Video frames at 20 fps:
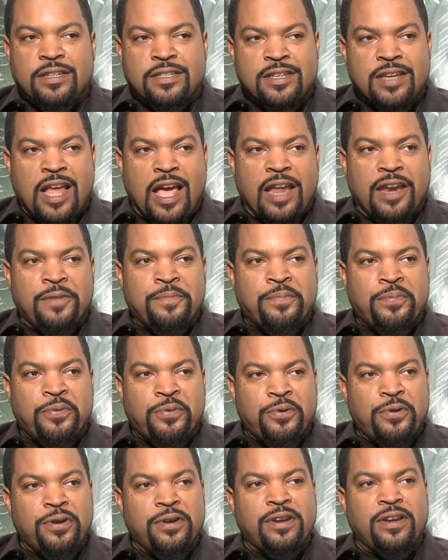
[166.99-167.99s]
is not
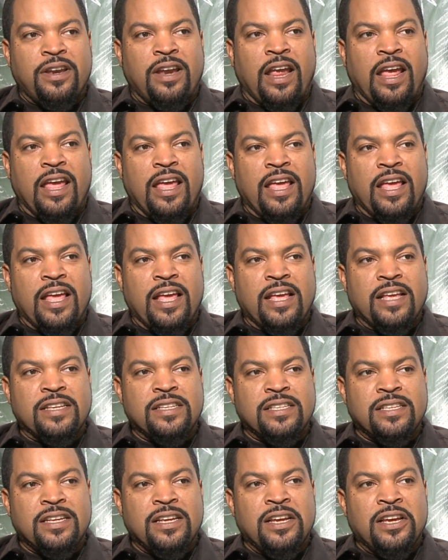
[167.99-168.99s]
important
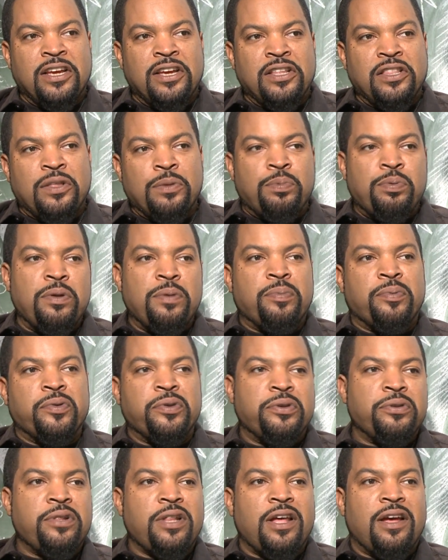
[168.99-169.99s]
as the people
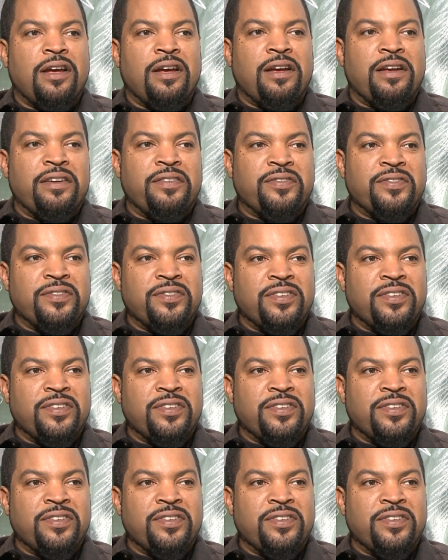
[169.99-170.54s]
you love.